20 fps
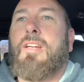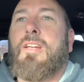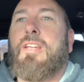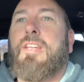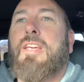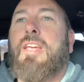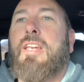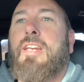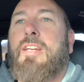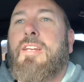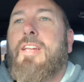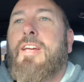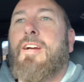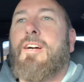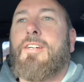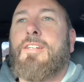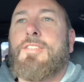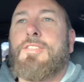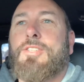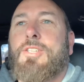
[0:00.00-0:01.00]
Kenny
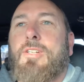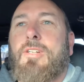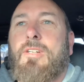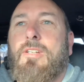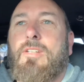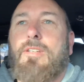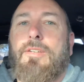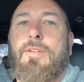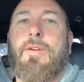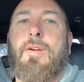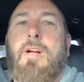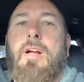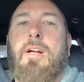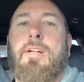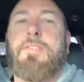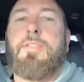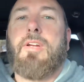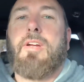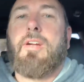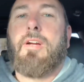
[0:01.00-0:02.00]
Dellinger. You're
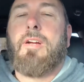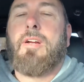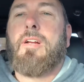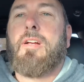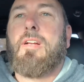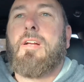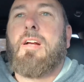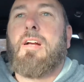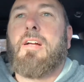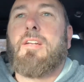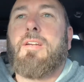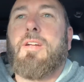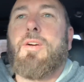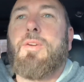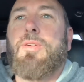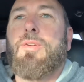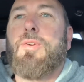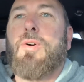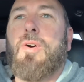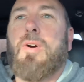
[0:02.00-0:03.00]
out there. I know
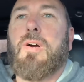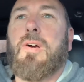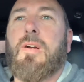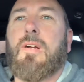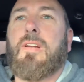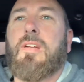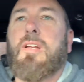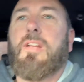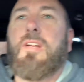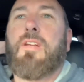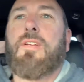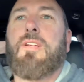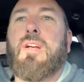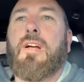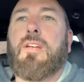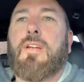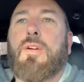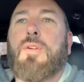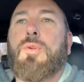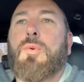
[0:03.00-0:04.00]
you are.
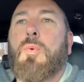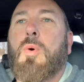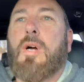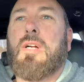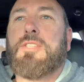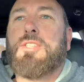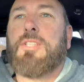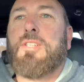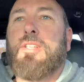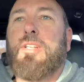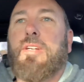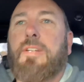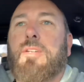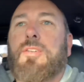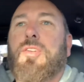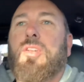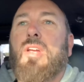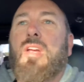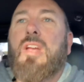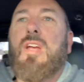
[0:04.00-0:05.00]
I know you're watching
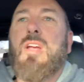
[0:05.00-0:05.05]
this.